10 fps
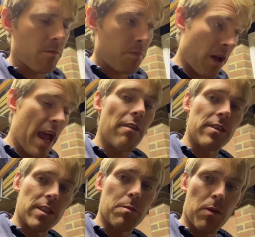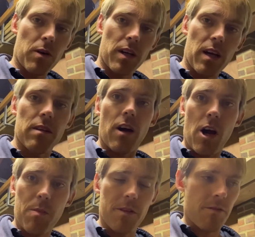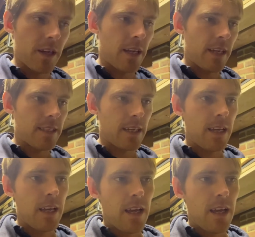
put air into the boiler, open the regulator,